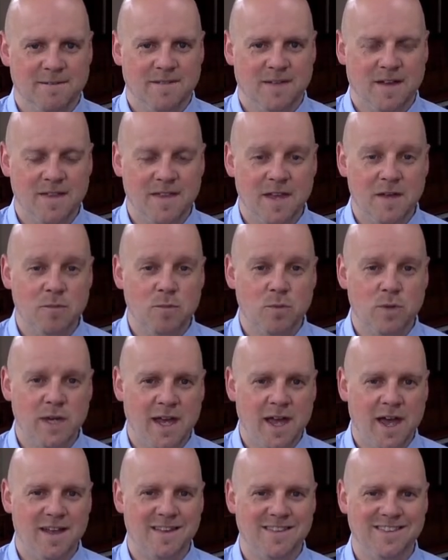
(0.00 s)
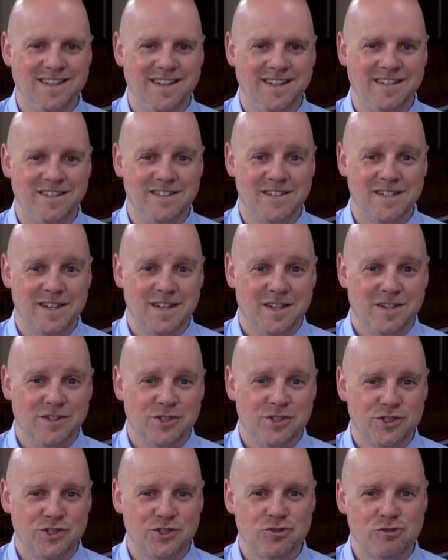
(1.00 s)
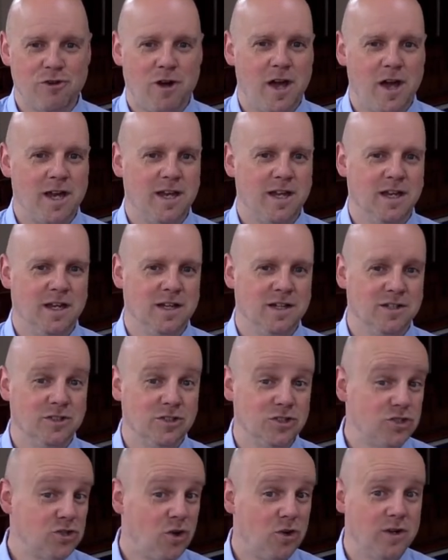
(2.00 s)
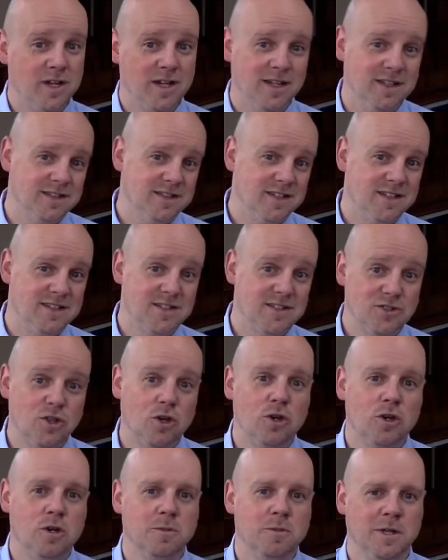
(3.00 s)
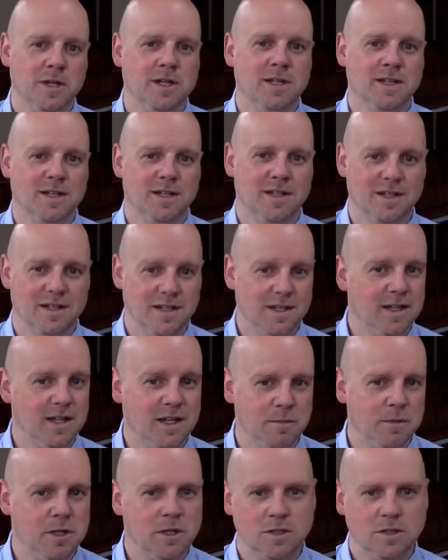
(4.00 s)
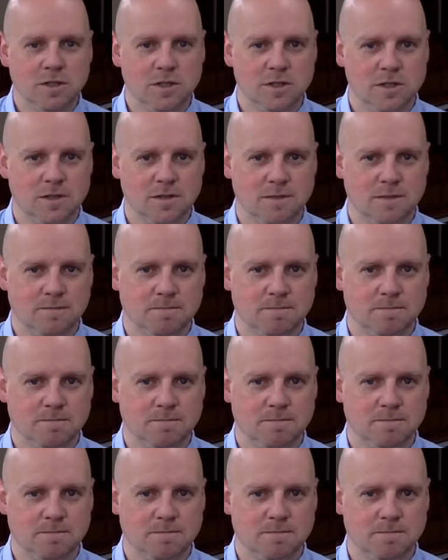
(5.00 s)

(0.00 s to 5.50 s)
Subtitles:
And then we get this striking, shocking, disturbing image.